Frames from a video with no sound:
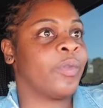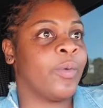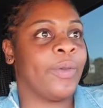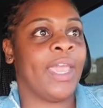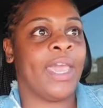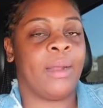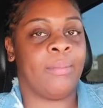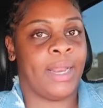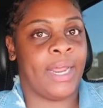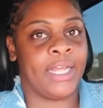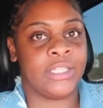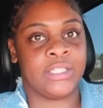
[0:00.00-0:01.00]
We had a
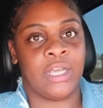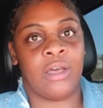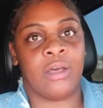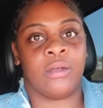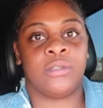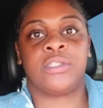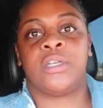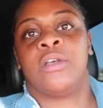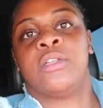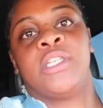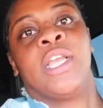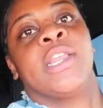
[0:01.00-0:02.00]
blast, y'all. So
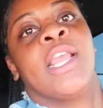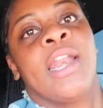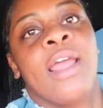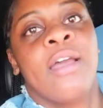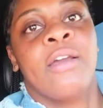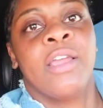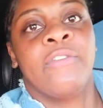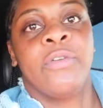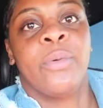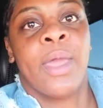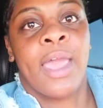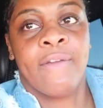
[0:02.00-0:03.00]
go check that out if
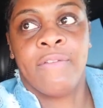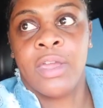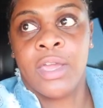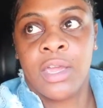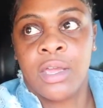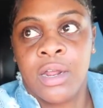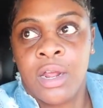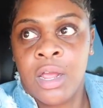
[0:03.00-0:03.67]
you haven't